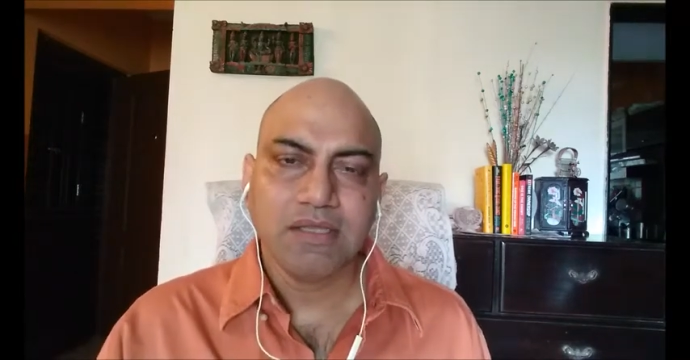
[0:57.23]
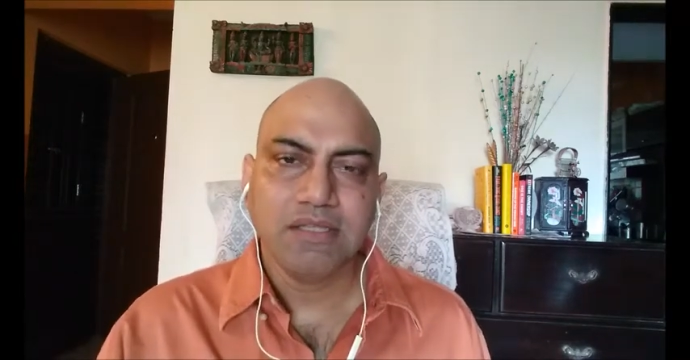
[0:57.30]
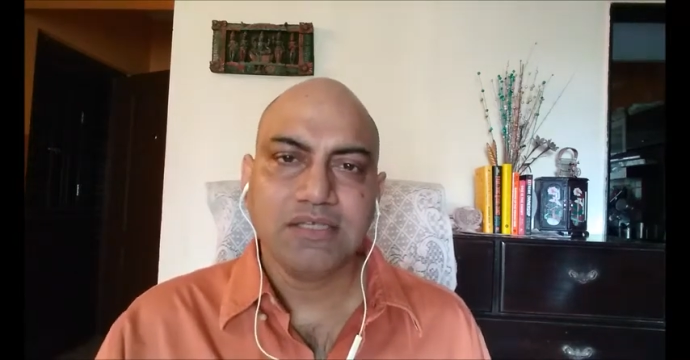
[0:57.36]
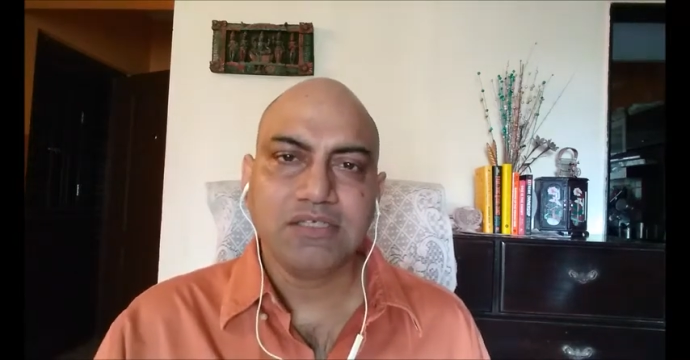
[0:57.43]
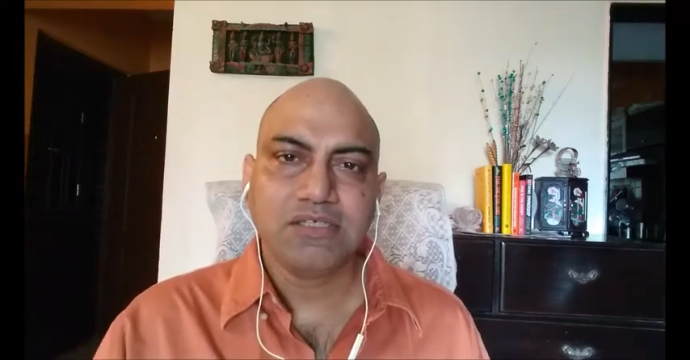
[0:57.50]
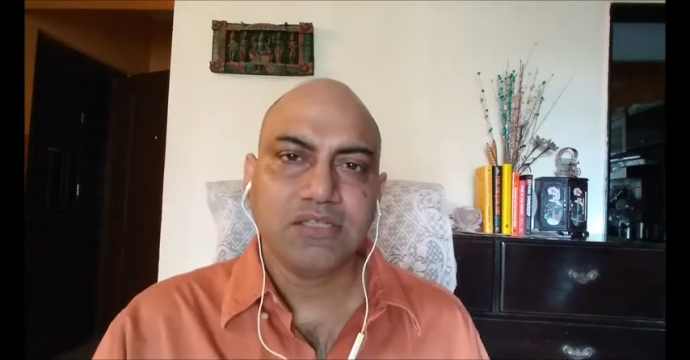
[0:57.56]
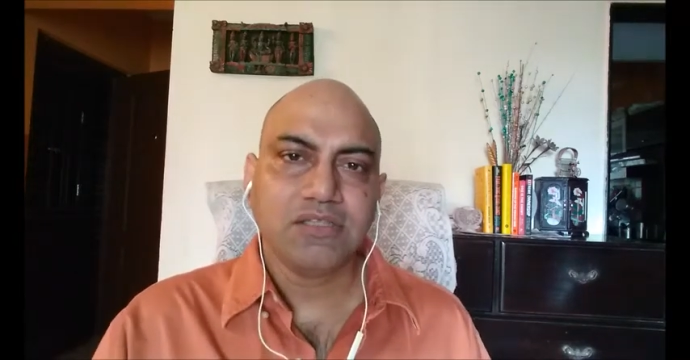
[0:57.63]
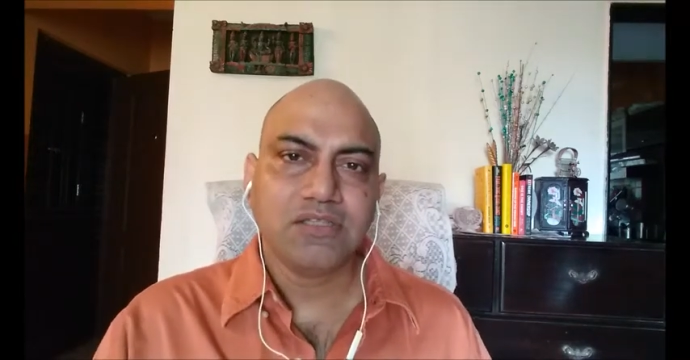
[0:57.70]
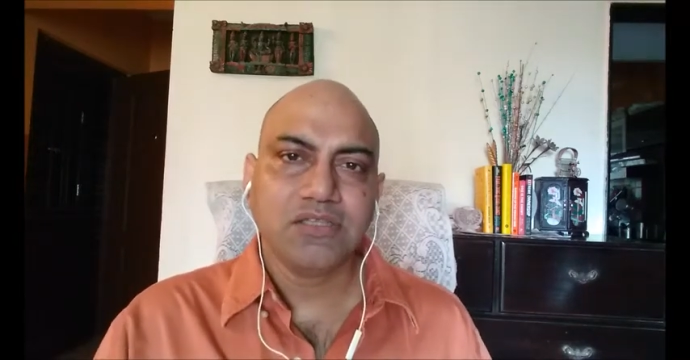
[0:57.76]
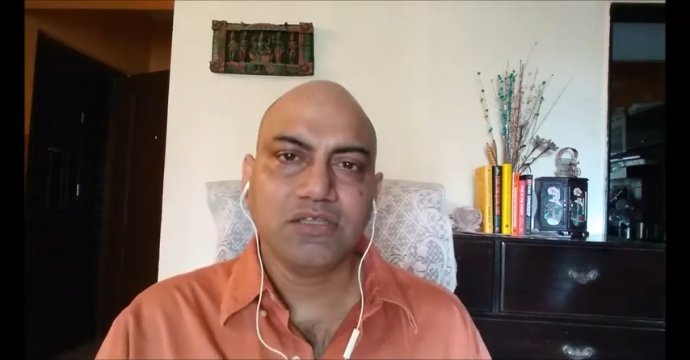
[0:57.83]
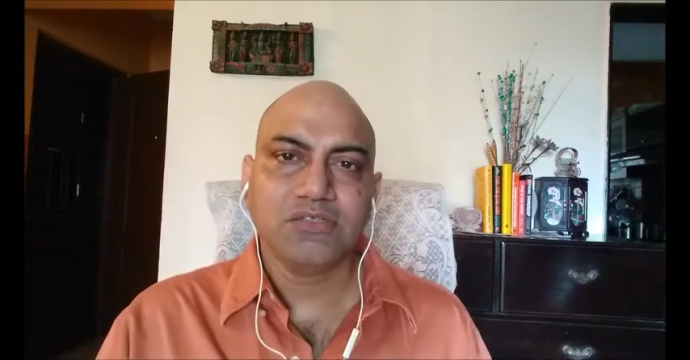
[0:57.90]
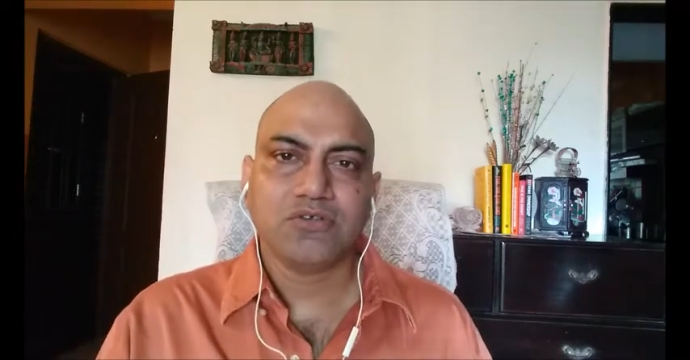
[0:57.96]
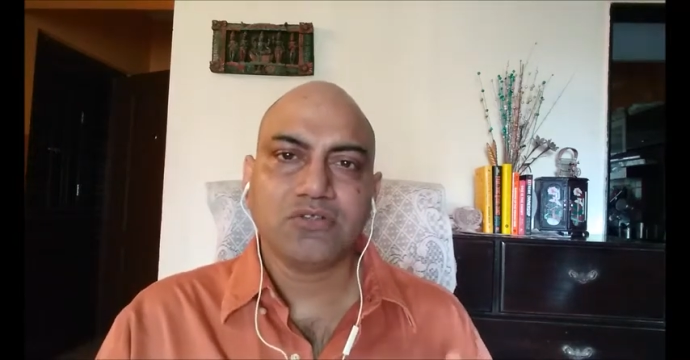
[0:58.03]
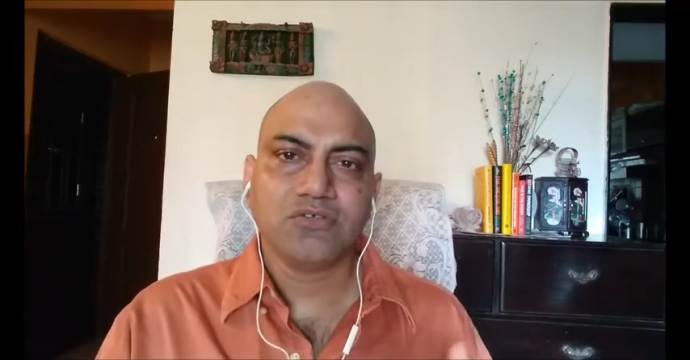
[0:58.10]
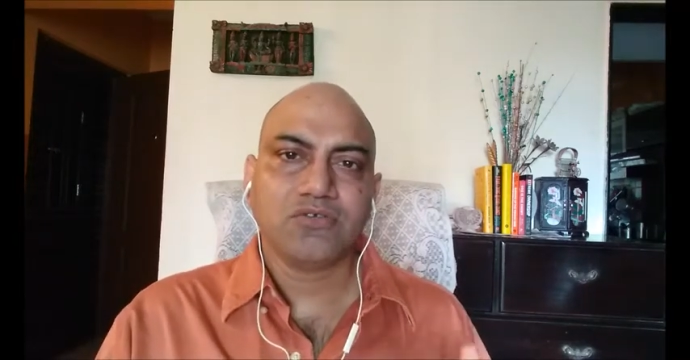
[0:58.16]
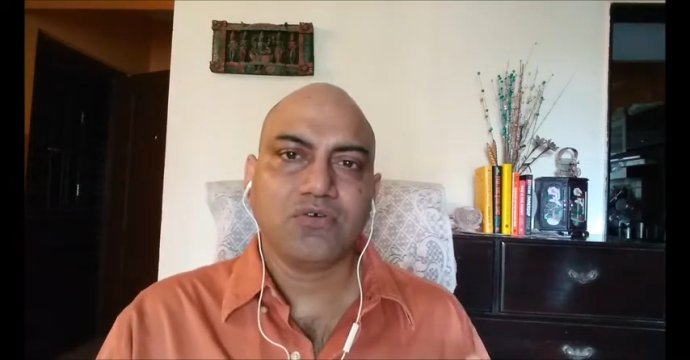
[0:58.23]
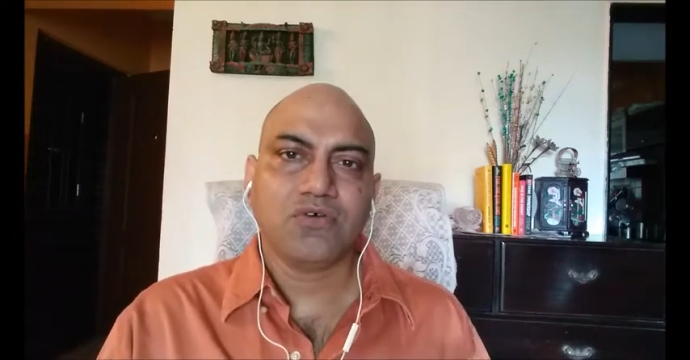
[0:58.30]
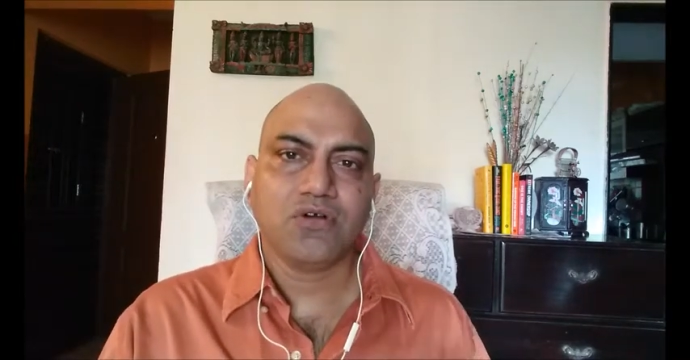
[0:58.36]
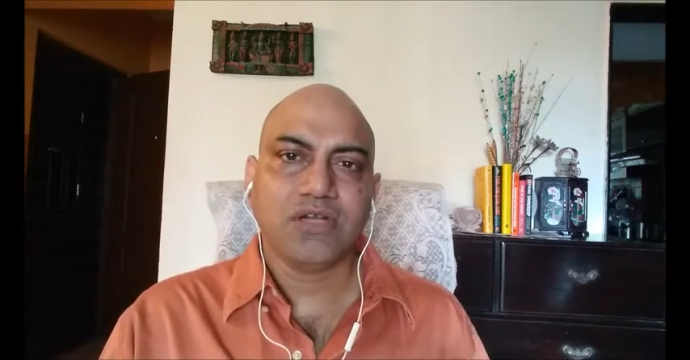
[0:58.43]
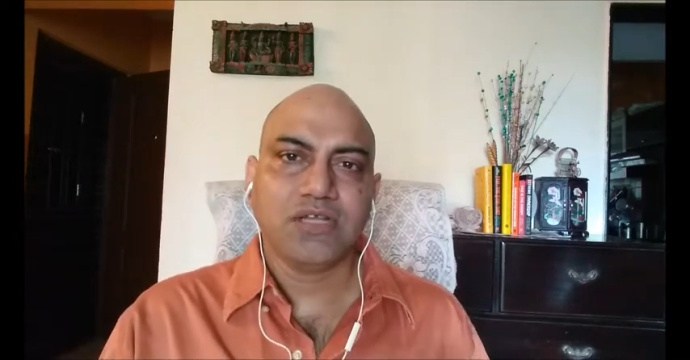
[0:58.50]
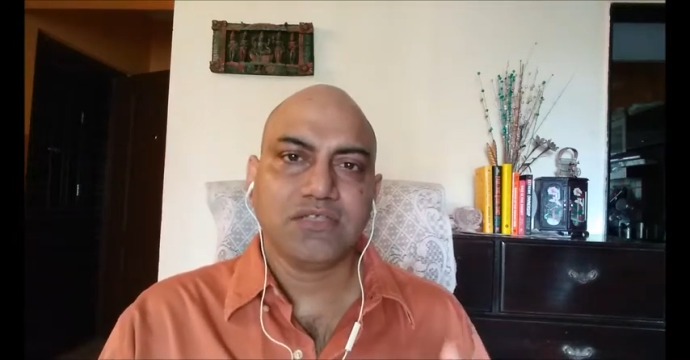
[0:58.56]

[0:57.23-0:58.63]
This chitta is also called